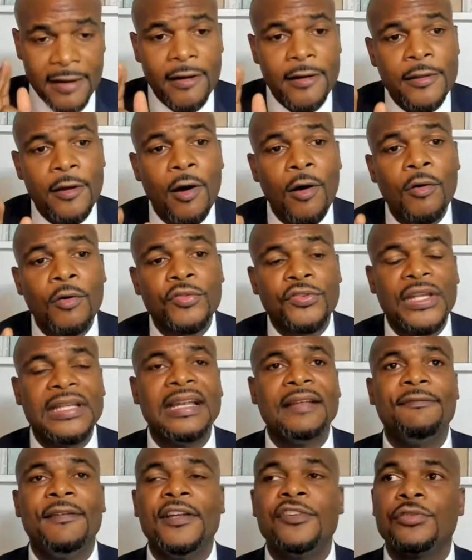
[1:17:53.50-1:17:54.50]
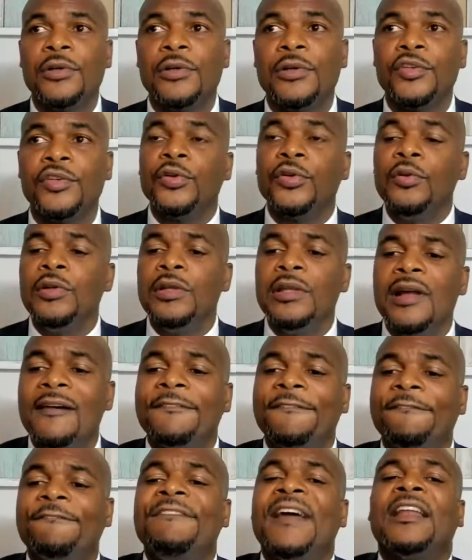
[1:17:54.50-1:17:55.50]
There are those individuals who
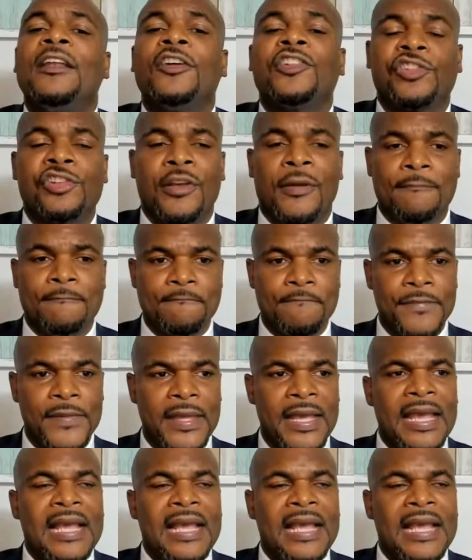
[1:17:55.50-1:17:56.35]
love fellowship.